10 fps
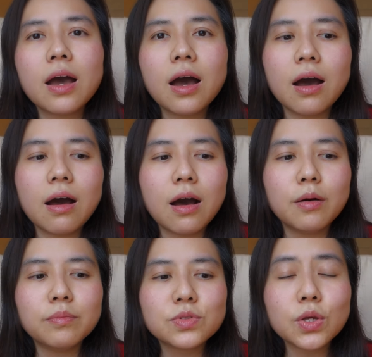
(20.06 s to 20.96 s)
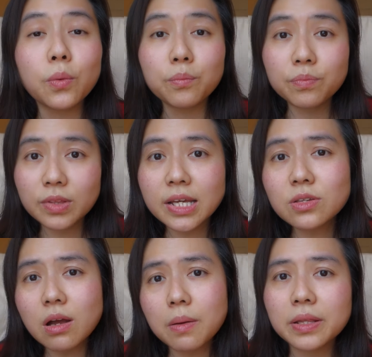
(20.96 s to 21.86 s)
So let's
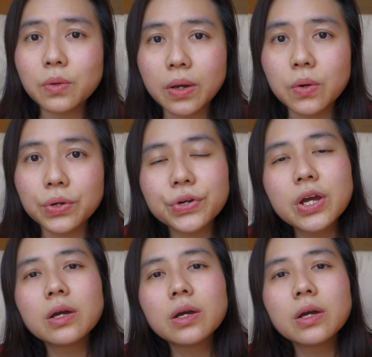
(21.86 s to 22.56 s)
talk about quick order.